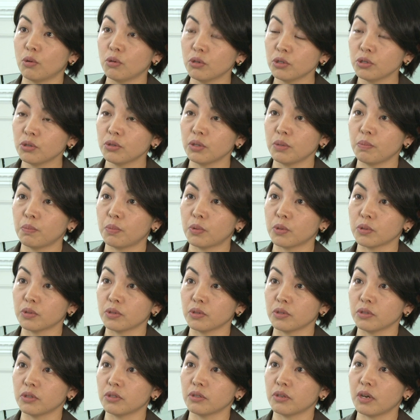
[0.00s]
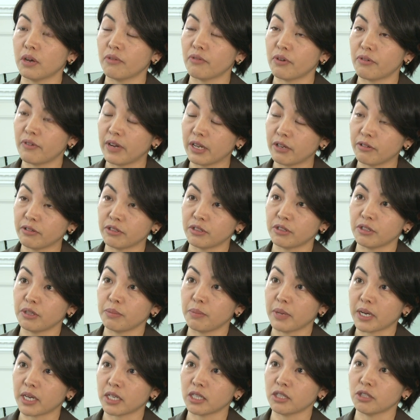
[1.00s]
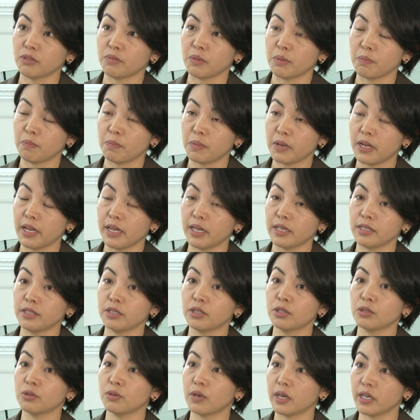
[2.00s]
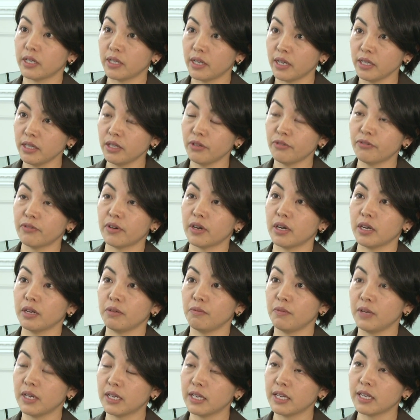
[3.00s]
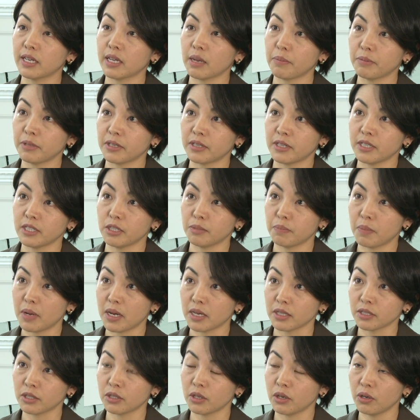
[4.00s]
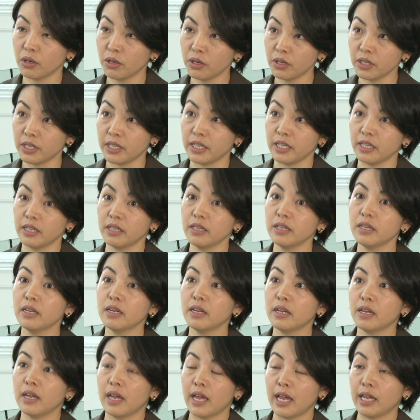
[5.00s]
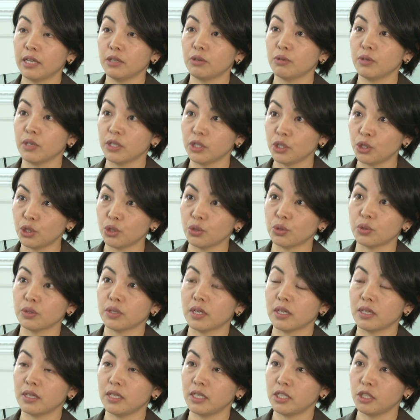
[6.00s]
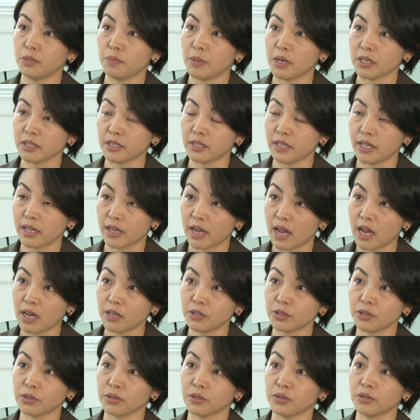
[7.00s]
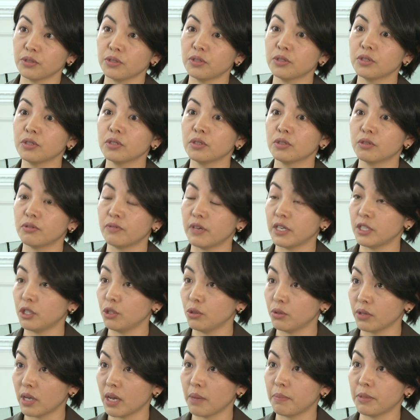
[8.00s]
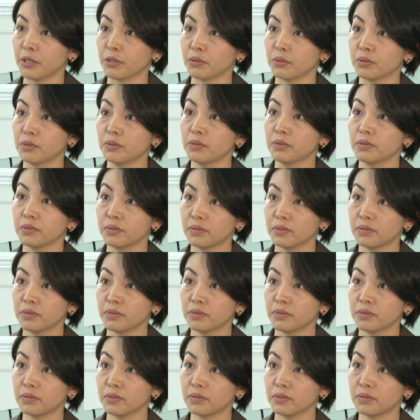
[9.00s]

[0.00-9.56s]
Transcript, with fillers: also important to have a regulatory mechanism in place to identify weakly capitalized banks early and to ensure that these banks take actions to raise new capital.